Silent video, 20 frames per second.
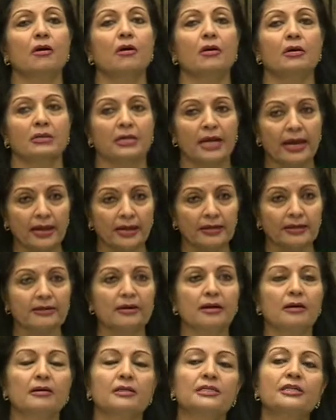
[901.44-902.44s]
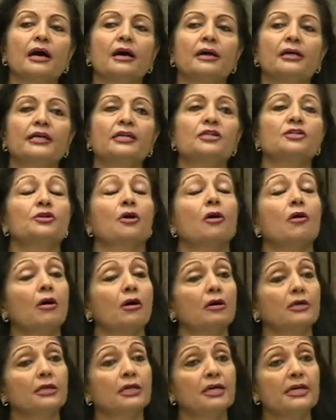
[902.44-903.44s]
on an target
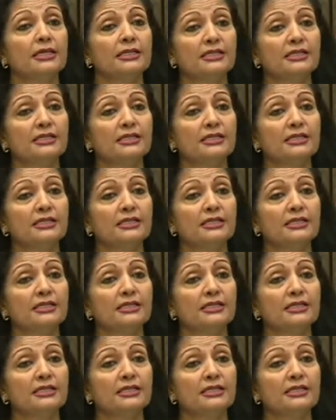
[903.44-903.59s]
on